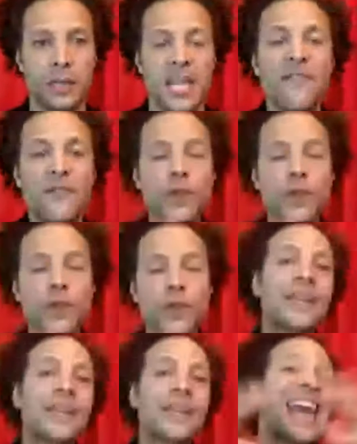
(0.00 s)
If you
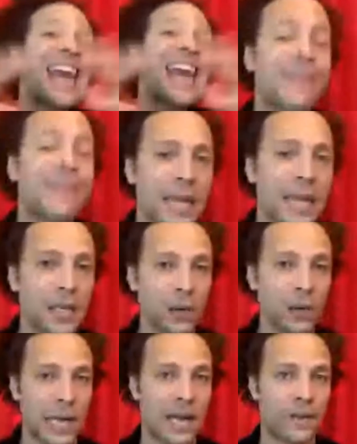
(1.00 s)
want anything in
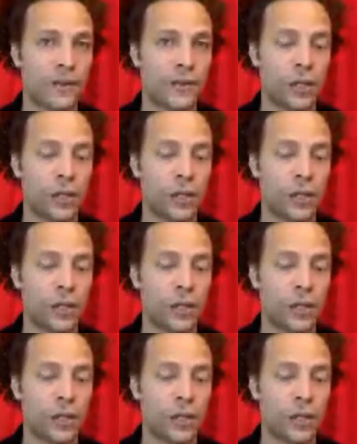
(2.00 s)
your life